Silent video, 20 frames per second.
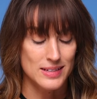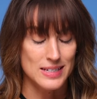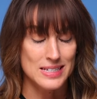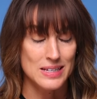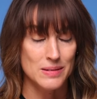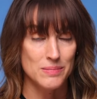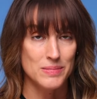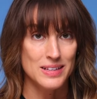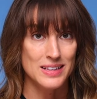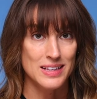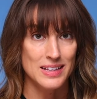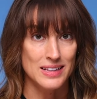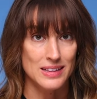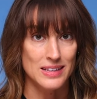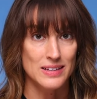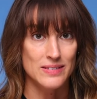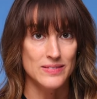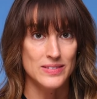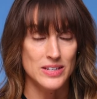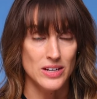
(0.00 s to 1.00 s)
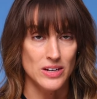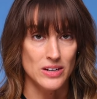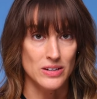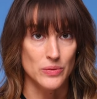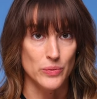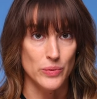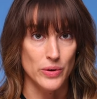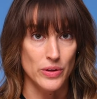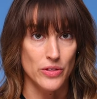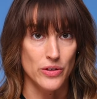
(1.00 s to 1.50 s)
is something that lives
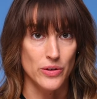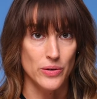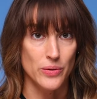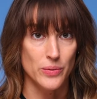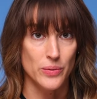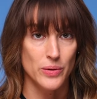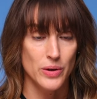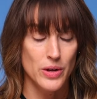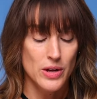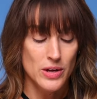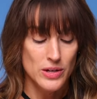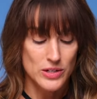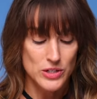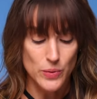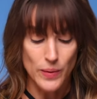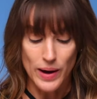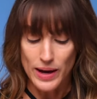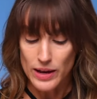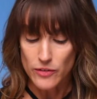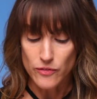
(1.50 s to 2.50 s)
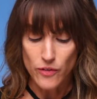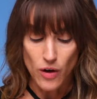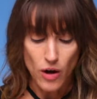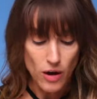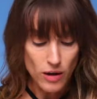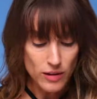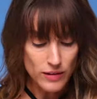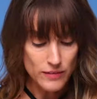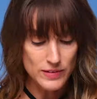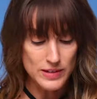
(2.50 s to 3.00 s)
on with you. So out of
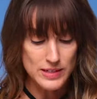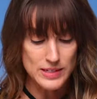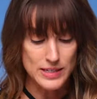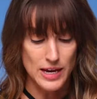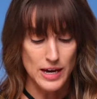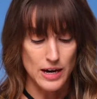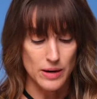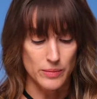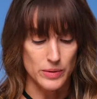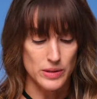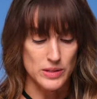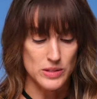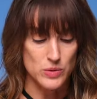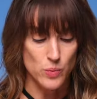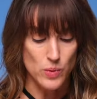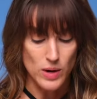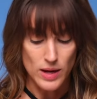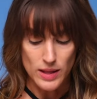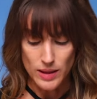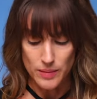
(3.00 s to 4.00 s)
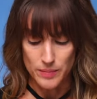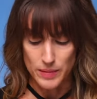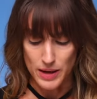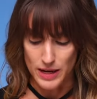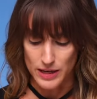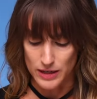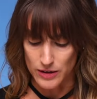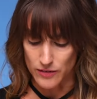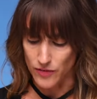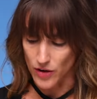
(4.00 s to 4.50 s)
all of these cameras, while I'm
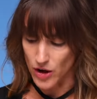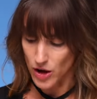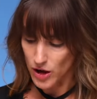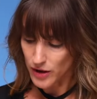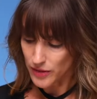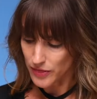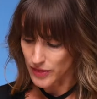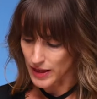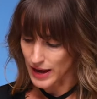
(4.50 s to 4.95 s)
kind of on